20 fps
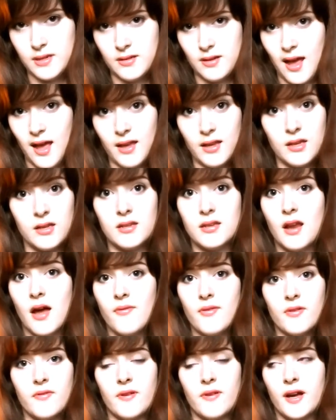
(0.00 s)
and I could
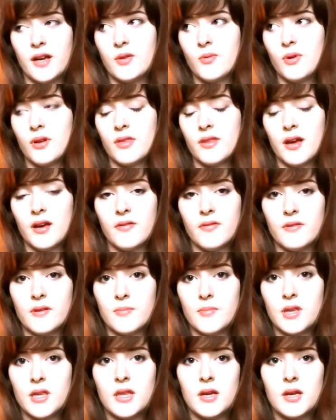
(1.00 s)
never find one that fit me.